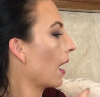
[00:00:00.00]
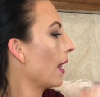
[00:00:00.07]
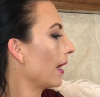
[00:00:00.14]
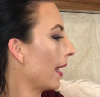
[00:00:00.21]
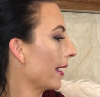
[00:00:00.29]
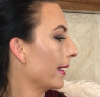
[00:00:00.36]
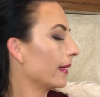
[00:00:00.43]

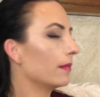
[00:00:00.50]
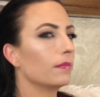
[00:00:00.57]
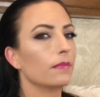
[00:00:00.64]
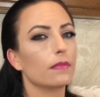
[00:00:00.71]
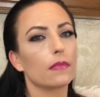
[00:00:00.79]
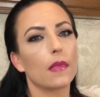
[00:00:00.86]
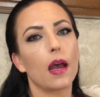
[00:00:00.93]
I like it.
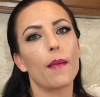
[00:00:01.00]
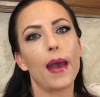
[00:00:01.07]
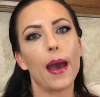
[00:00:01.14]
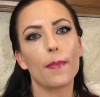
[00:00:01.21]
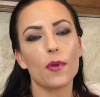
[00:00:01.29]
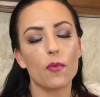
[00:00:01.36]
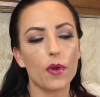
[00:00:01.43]
I'm
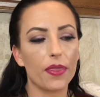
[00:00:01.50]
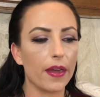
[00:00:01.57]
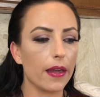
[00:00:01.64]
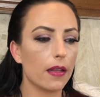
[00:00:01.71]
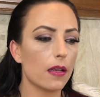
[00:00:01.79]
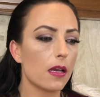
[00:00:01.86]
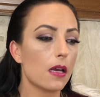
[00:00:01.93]
happy with
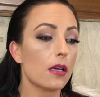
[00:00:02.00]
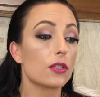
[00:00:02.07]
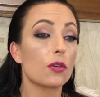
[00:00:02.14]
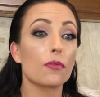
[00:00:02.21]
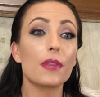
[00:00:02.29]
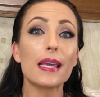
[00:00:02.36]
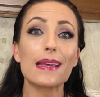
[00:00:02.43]
it.
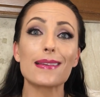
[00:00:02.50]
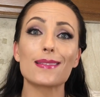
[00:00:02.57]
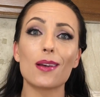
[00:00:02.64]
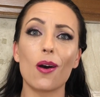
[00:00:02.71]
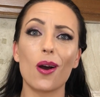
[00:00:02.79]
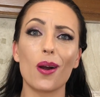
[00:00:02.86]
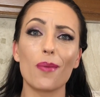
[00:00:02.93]
So
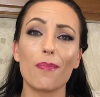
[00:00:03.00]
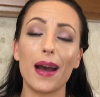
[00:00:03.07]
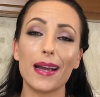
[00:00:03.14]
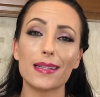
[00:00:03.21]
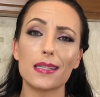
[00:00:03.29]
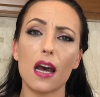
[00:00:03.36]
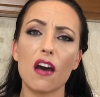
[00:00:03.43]
these are
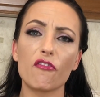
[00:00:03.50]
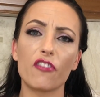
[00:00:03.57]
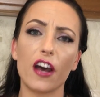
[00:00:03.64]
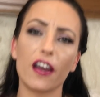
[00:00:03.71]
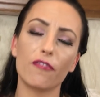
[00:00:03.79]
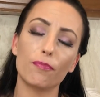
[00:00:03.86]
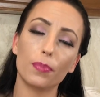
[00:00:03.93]
my top
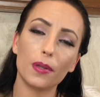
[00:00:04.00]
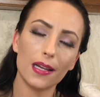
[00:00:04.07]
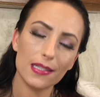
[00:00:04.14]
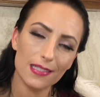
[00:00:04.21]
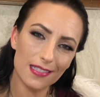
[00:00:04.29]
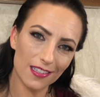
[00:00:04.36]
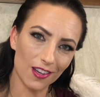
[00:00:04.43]
five
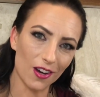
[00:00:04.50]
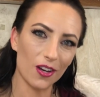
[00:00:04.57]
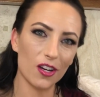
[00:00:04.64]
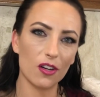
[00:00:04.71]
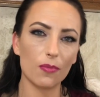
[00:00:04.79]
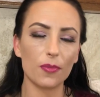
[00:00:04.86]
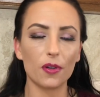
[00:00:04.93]
plus an
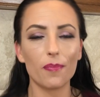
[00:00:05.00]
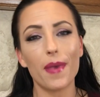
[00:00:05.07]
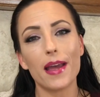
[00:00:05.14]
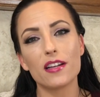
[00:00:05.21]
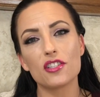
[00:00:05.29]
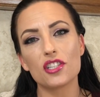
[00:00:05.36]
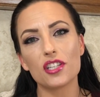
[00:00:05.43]
honorable
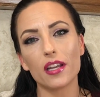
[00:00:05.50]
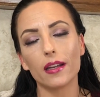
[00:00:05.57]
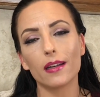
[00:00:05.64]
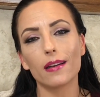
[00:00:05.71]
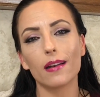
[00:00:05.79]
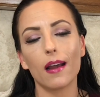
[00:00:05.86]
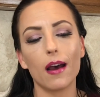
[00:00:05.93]

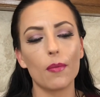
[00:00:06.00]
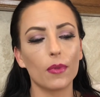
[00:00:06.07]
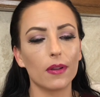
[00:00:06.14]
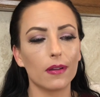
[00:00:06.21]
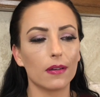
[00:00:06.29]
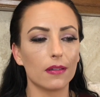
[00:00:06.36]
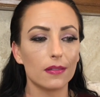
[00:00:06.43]
mention. I'm
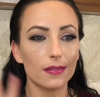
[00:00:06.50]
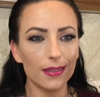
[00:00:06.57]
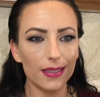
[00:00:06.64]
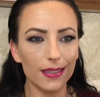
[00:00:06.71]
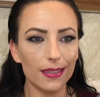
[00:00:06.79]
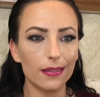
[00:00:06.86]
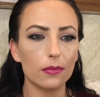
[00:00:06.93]
a little
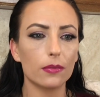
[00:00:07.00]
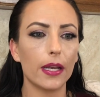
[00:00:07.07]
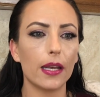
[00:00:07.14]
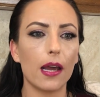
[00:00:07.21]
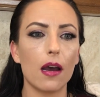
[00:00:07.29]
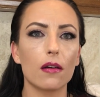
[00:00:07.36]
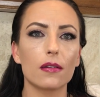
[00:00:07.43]

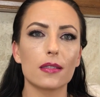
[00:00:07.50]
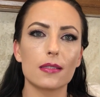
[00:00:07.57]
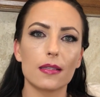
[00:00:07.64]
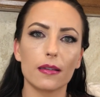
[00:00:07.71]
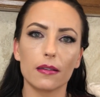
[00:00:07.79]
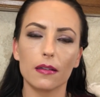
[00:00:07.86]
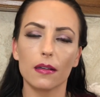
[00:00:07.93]
right now
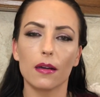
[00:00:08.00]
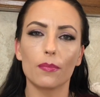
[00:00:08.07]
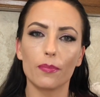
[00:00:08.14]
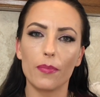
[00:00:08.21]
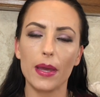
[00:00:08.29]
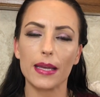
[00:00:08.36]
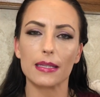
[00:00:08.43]
because I'm
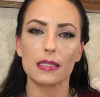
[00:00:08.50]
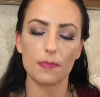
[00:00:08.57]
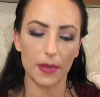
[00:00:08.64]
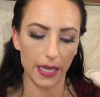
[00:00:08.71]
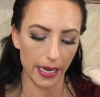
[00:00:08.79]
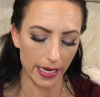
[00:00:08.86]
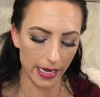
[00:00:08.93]
making
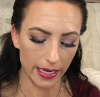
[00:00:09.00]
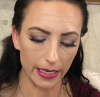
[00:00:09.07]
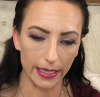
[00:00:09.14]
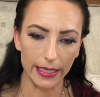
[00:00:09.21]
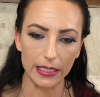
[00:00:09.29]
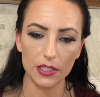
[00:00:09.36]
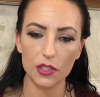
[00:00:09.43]
spaghetti. I
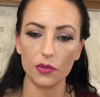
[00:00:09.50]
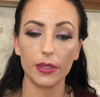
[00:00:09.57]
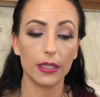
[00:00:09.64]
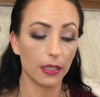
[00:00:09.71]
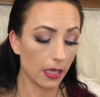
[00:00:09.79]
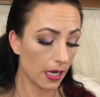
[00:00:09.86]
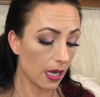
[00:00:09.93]
gotta get to
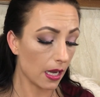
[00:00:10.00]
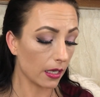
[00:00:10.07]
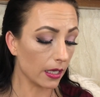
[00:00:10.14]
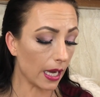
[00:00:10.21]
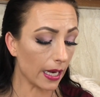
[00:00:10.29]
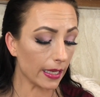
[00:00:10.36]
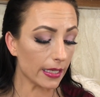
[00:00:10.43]
it.
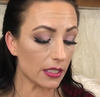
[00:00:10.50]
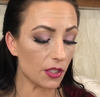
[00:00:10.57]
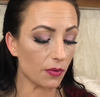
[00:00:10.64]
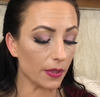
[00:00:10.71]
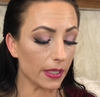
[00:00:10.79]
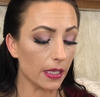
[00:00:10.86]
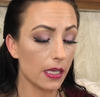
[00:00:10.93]
Gotta get
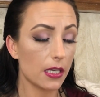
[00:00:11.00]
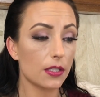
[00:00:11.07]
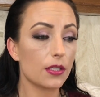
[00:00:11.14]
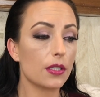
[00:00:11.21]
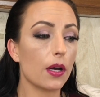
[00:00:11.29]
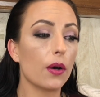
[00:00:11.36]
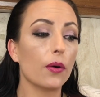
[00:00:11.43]
to it.
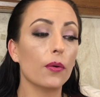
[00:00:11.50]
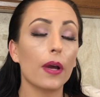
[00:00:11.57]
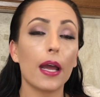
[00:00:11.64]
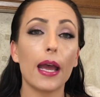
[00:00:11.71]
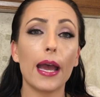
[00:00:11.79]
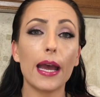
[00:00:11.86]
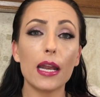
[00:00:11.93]
So
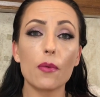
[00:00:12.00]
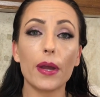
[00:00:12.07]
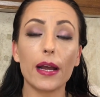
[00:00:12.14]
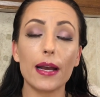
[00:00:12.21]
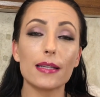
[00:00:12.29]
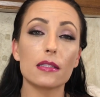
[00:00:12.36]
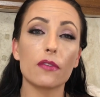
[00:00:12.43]
anyway,
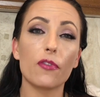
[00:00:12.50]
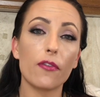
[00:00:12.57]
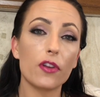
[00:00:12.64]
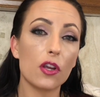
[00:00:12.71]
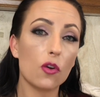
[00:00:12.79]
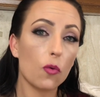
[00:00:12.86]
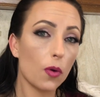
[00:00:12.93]
guys, if you
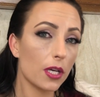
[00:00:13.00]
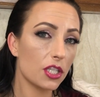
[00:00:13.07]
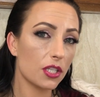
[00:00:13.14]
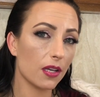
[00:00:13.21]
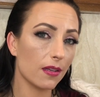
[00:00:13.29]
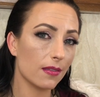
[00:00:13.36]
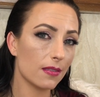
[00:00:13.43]
have any
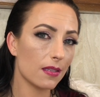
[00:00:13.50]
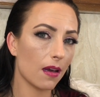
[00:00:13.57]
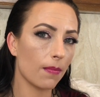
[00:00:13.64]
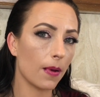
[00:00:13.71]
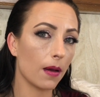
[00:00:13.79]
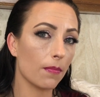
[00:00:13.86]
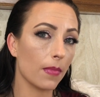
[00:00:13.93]
questions
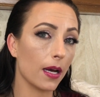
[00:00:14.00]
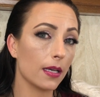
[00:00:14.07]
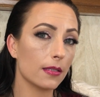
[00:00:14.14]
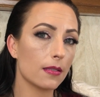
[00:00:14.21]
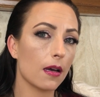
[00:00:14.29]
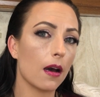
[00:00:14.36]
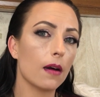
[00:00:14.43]
about
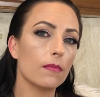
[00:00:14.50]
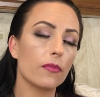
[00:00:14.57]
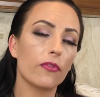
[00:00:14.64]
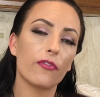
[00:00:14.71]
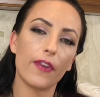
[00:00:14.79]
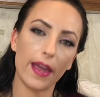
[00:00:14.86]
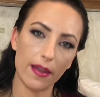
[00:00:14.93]
my top
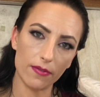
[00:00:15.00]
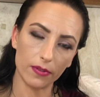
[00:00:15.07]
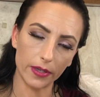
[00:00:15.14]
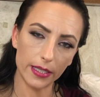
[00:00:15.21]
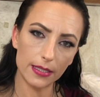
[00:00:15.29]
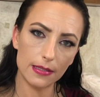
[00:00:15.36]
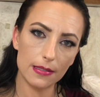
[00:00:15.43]

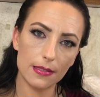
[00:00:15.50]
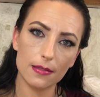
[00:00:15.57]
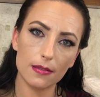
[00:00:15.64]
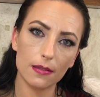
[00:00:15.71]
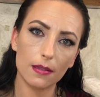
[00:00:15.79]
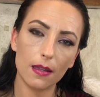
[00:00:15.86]
favorites,